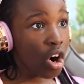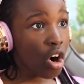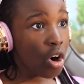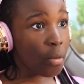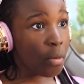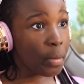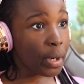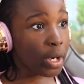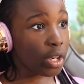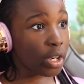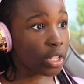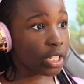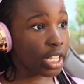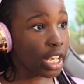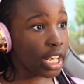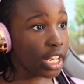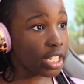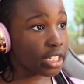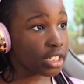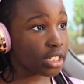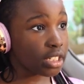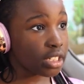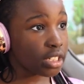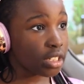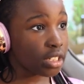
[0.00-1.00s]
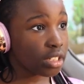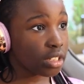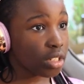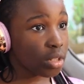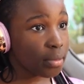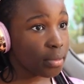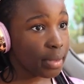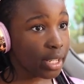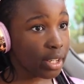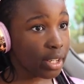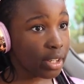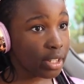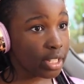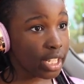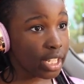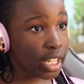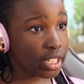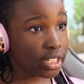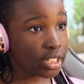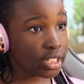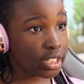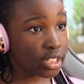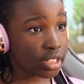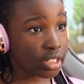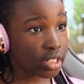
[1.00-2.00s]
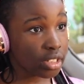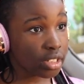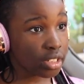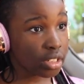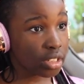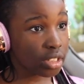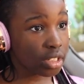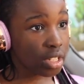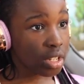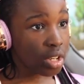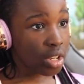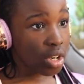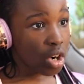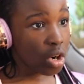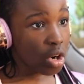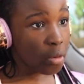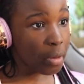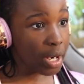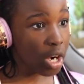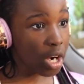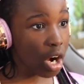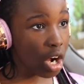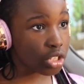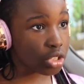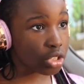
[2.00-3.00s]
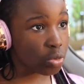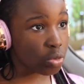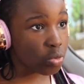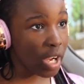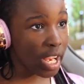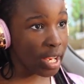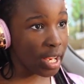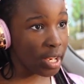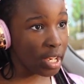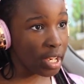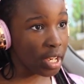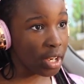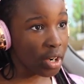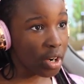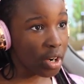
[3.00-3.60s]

Oh my god, yes. Oh my god, yes. Oh my gosh, wait.